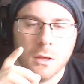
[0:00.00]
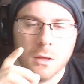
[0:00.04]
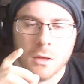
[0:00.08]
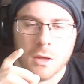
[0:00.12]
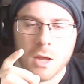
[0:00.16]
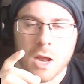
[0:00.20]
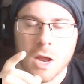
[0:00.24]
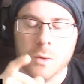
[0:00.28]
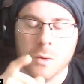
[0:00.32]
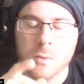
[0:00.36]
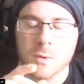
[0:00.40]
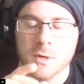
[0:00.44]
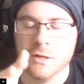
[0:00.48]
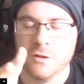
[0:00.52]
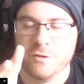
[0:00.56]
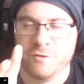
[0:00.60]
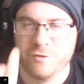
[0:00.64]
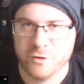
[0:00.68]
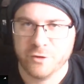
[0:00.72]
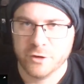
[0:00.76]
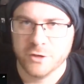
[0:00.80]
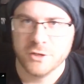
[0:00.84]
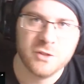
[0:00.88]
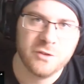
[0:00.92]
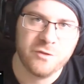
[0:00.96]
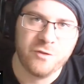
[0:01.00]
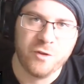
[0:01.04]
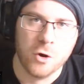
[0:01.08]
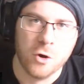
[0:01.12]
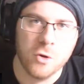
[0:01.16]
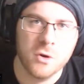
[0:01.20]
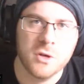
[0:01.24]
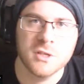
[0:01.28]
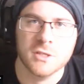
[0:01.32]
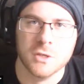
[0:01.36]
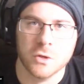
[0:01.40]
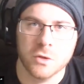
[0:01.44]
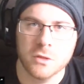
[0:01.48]
I will first
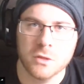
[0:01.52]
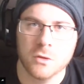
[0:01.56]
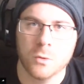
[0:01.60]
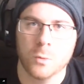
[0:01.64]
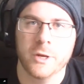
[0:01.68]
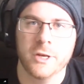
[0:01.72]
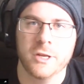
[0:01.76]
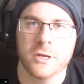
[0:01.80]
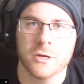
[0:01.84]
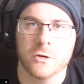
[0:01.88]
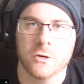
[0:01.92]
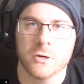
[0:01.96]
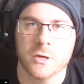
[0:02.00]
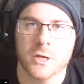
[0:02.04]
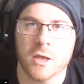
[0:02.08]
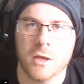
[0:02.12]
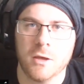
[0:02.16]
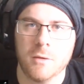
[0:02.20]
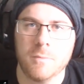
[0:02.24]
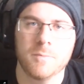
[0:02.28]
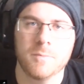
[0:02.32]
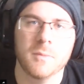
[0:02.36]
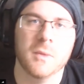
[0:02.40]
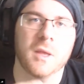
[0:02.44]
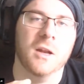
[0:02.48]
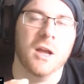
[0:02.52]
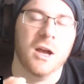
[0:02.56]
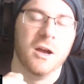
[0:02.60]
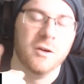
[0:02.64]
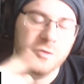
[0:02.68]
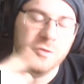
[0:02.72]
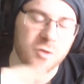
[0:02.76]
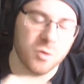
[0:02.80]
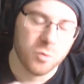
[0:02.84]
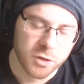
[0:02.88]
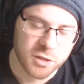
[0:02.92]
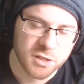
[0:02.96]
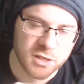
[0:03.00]
focus on the video, okay? And
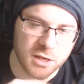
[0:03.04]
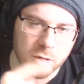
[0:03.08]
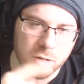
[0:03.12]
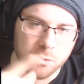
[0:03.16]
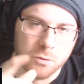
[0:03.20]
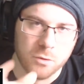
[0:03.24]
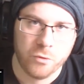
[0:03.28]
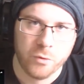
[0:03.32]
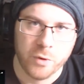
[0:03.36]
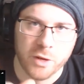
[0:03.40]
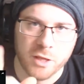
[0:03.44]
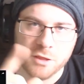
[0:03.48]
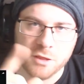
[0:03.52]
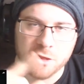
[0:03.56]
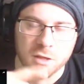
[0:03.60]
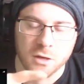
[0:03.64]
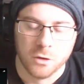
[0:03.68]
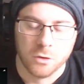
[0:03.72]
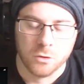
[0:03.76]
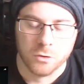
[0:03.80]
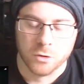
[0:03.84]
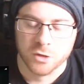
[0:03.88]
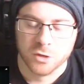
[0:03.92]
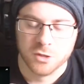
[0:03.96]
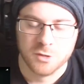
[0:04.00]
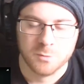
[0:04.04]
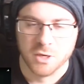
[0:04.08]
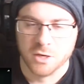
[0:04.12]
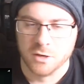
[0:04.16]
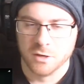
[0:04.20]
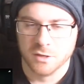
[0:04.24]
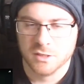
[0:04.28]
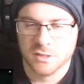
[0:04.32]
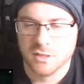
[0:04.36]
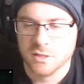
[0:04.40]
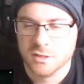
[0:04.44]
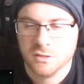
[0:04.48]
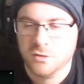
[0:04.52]
afterwards I will read the lyrics,
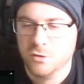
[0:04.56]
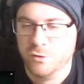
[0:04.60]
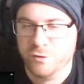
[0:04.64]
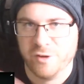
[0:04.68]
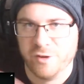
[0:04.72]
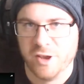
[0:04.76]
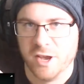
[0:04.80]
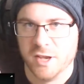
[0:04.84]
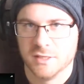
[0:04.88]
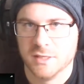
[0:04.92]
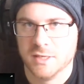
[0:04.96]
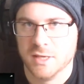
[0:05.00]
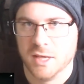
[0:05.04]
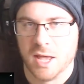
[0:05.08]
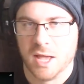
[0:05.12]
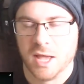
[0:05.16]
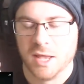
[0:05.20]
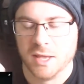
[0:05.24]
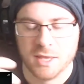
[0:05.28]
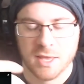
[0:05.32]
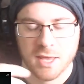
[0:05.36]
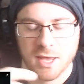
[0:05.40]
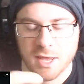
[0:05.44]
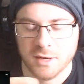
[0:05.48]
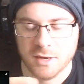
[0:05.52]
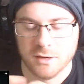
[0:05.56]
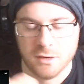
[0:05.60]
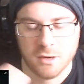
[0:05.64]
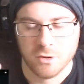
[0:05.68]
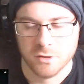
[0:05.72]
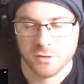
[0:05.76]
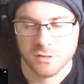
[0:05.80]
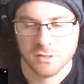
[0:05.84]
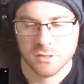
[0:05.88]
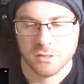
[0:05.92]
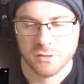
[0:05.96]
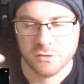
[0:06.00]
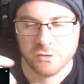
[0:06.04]
because it's too fast. I can't
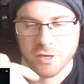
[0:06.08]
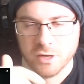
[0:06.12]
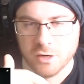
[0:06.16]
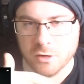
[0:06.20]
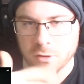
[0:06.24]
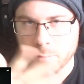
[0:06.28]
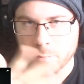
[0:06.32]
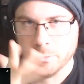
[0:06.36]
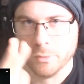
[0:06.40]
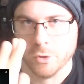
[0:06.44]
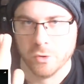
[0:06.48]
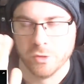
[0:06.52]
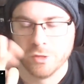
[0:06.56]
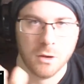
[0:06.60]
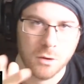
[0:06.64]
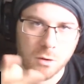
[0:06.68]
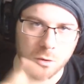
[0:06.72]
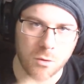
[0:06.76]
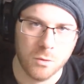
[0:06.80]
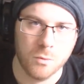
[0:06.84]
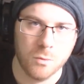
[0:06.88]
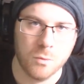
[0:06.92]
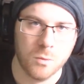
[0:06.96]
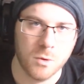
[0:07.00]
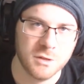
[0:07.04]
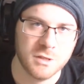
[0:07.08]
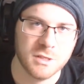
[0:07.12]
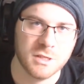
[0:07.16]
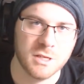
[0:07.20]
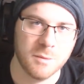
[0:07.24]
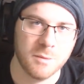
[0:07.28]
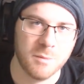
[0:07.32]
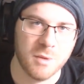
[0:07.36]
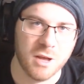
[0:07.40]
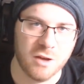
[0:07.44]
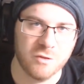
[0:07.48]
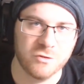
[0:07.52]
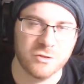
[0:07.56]
concentrate on both. One
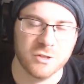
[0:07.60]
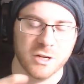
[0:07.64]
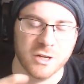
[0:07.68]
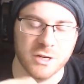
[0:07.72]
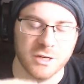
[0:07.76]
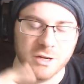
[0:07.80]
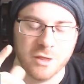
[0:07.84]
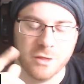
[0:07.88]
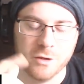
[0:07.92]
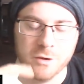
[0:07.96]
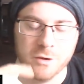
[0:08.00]
step after another.